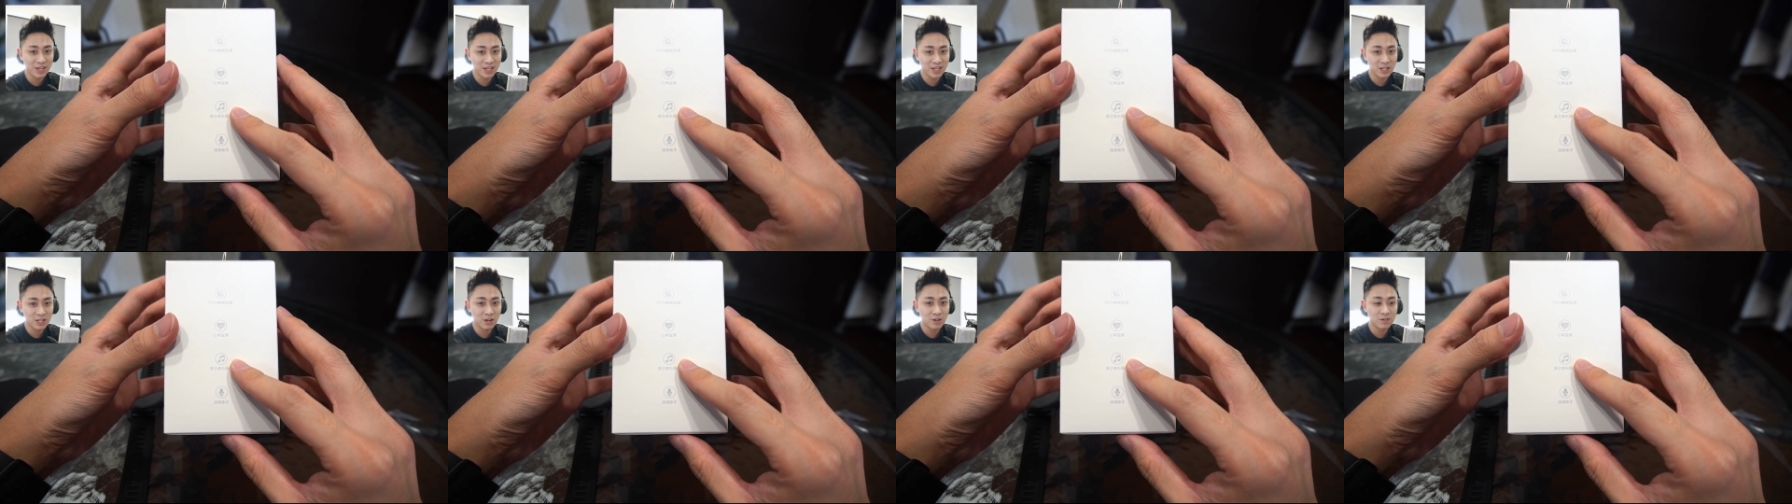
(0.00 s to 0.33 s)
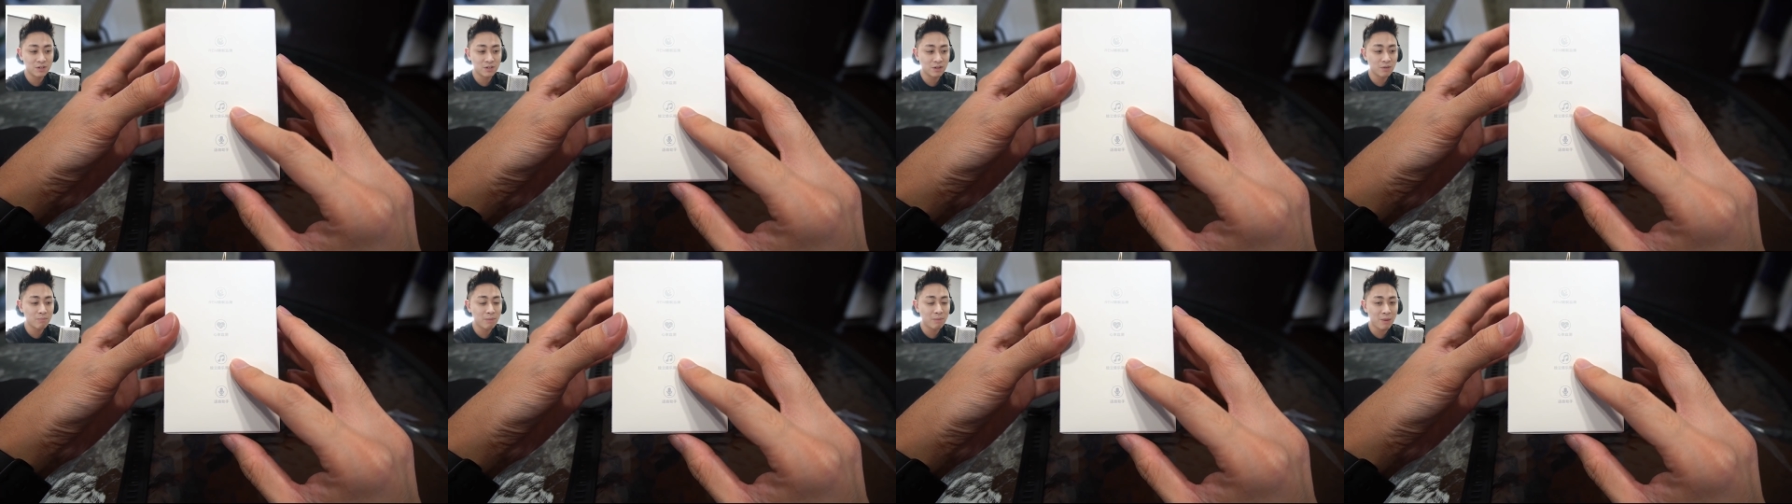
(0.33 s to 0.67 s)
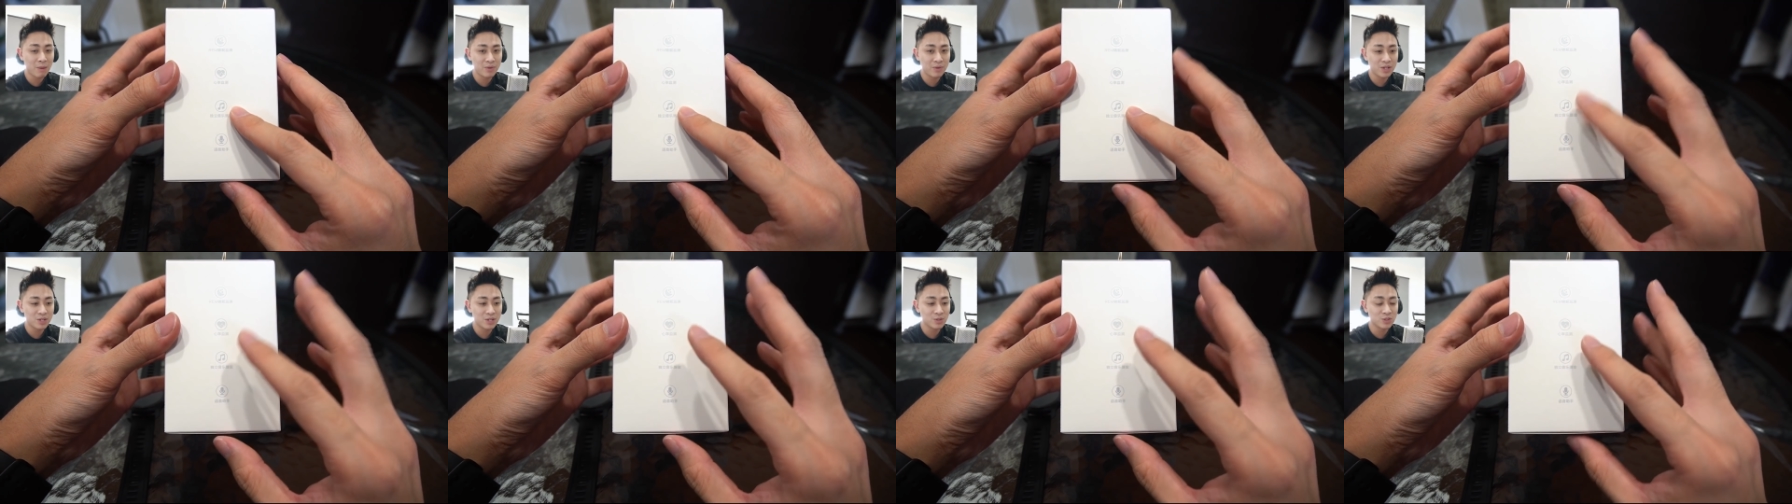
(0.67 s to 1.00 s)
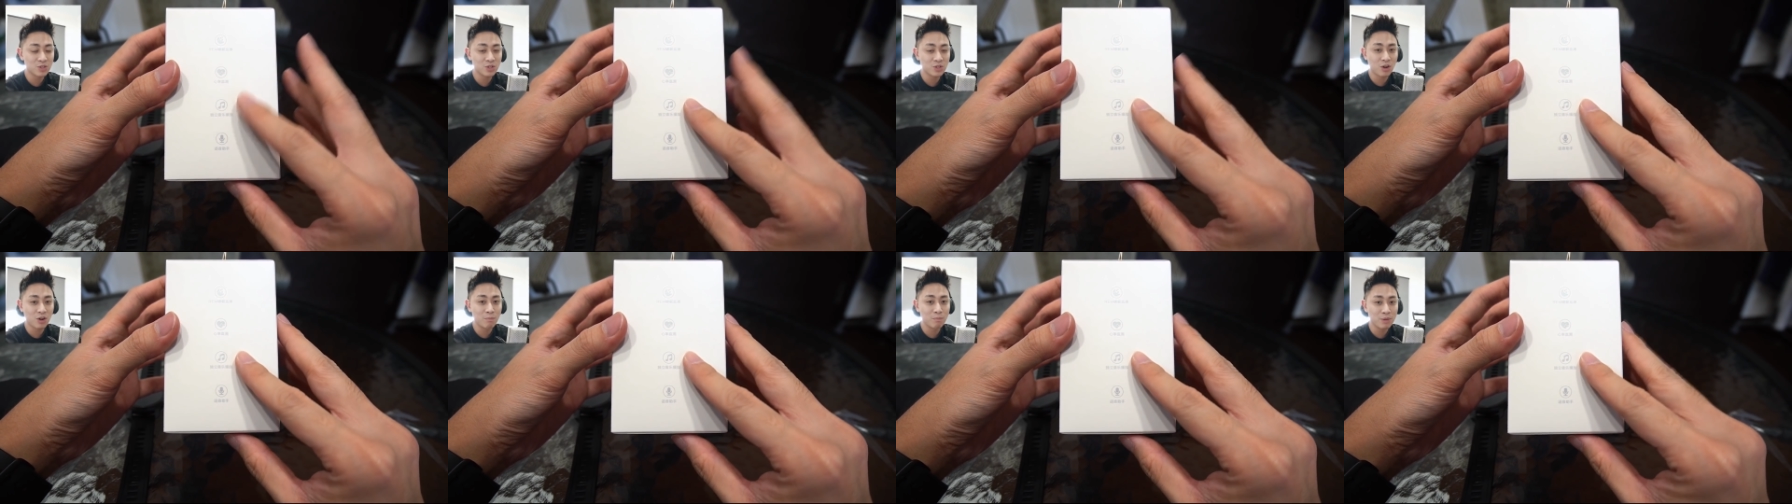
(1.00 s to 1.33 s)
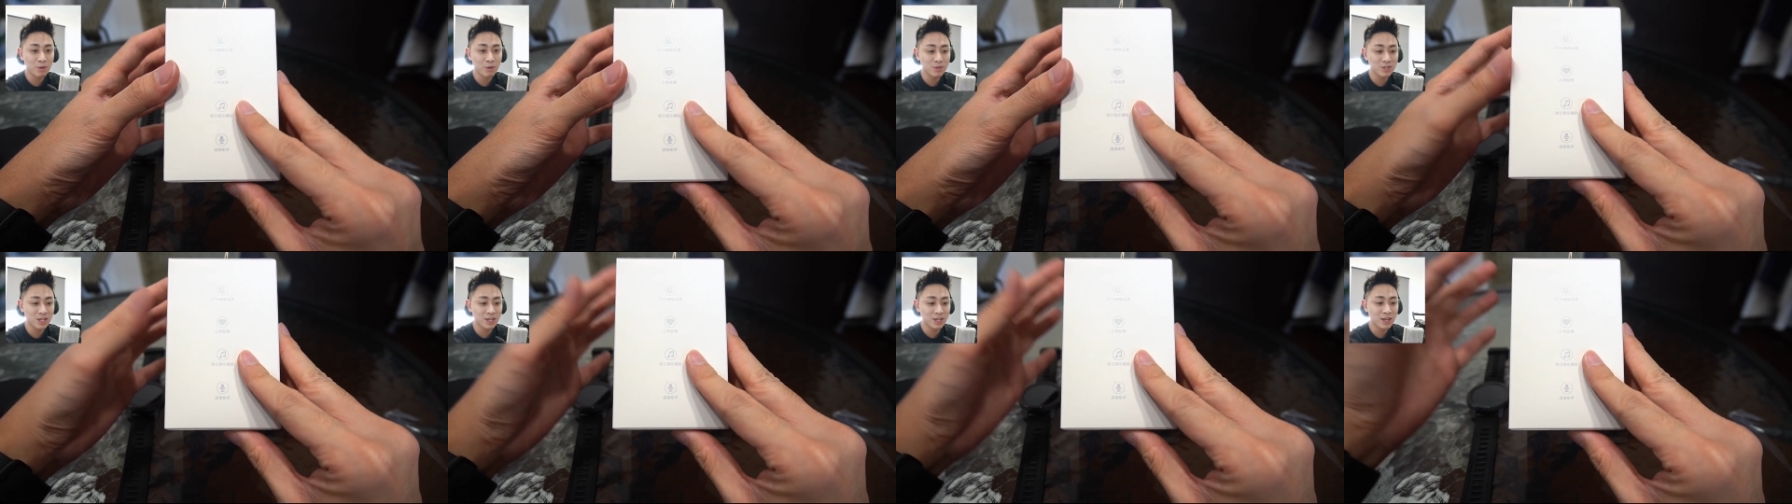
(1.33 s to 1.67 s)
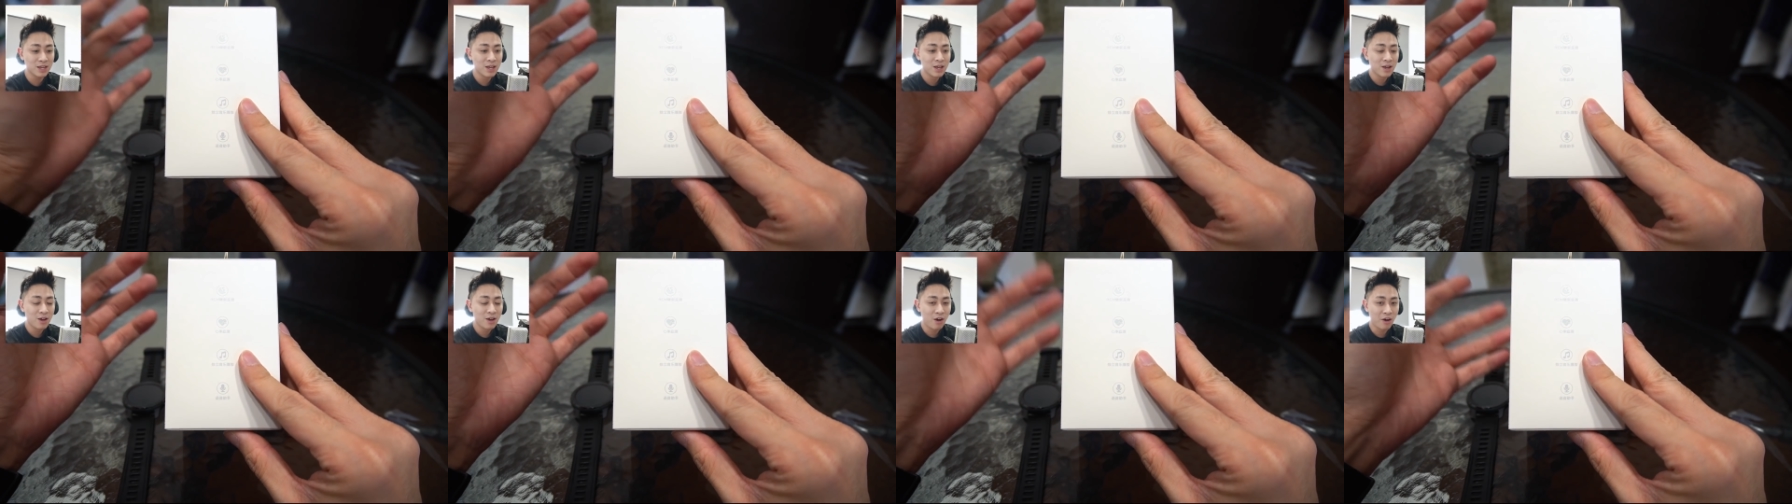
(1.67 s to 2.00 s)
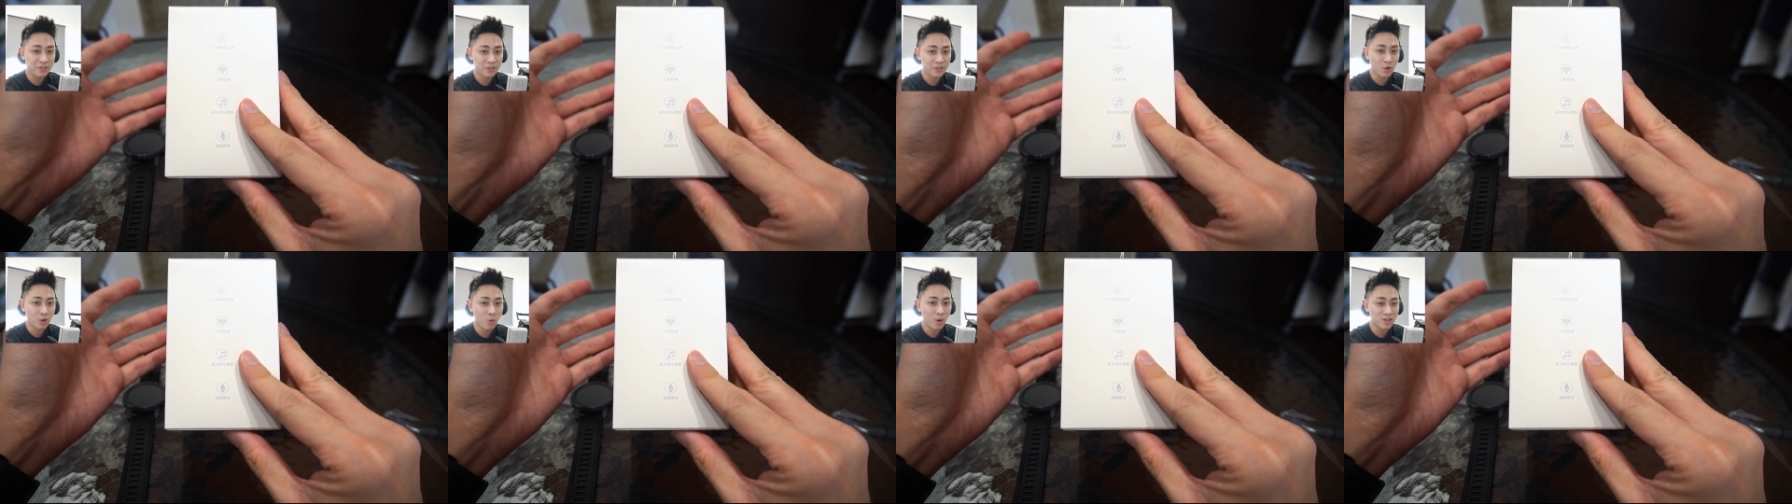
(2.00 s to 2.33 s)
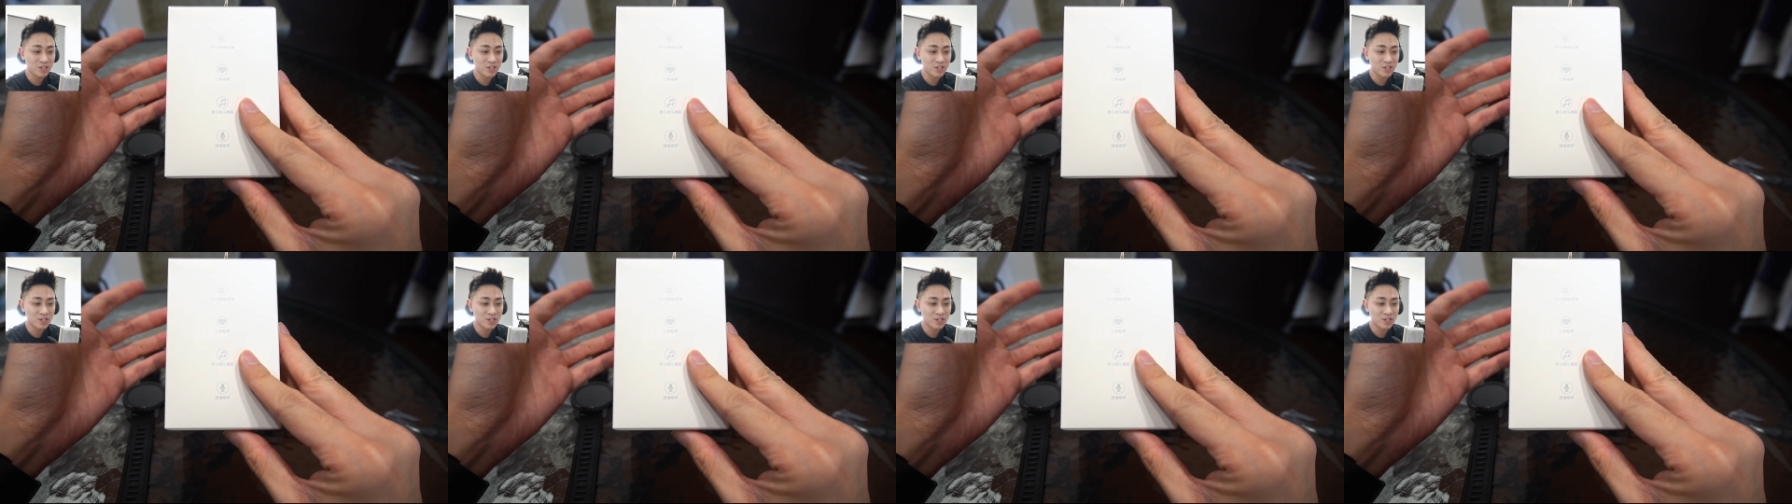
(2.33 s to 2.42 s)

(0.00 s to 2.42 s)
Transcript: internal memory to store music on the watch